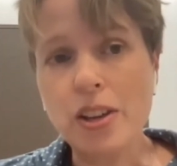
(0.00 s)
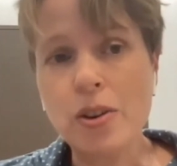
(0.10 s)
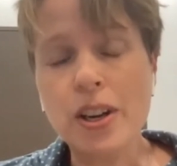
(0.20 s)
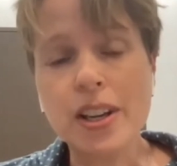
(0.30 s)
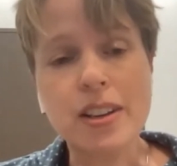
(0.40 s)

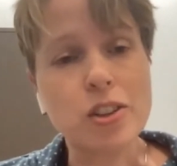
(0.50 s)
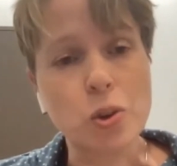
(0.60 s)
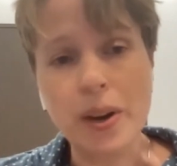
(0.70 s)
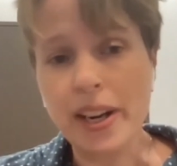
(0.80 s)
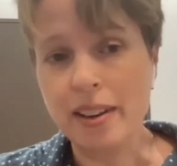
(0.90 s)
you can
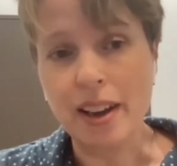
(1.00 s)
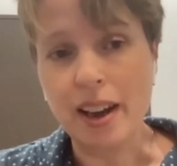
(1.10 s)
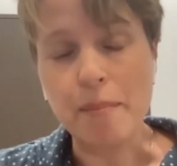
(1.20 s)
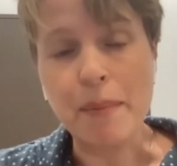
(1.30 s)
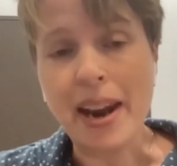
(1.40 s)
join
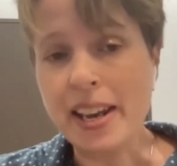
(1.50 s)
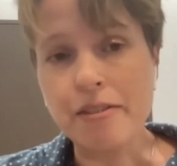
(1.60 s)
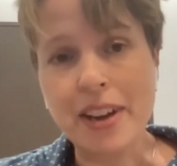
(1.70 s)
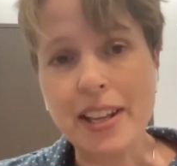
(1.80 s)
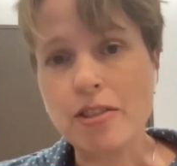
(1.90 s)

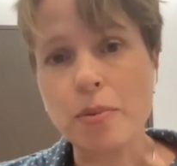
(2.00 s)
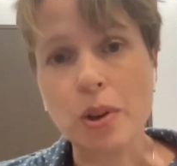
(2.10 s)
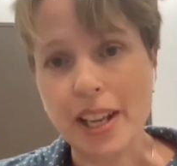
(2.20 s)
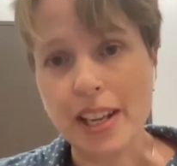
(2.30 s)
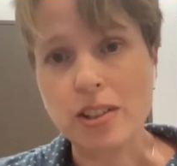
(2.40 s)
many events
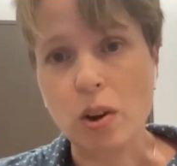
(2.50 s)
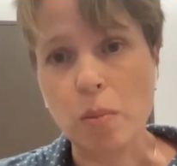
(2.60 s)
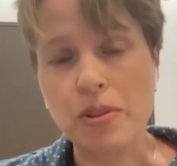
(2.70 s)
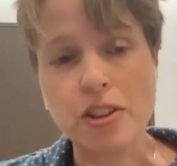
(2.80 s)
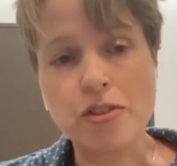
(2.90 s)
from your
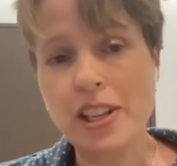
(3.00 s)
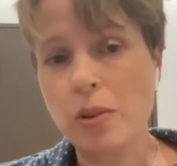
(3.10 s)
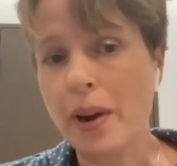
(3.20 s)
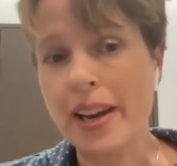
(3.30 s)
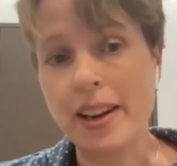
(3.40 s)
desktop. So
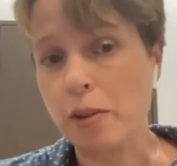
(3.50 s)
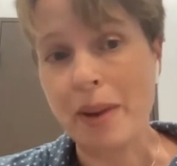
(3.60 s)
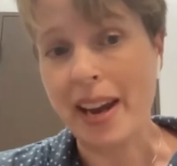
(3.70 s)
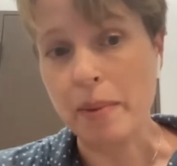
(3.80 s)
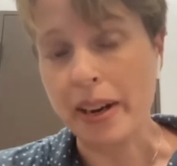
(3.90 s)
straight away, you don't have
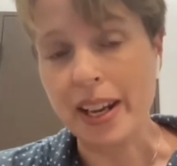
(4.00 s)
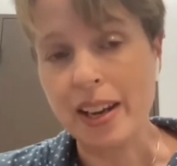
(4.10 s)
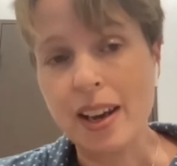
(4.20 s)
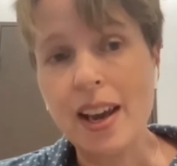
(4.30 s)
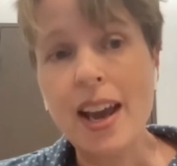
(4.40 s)
to pay any money.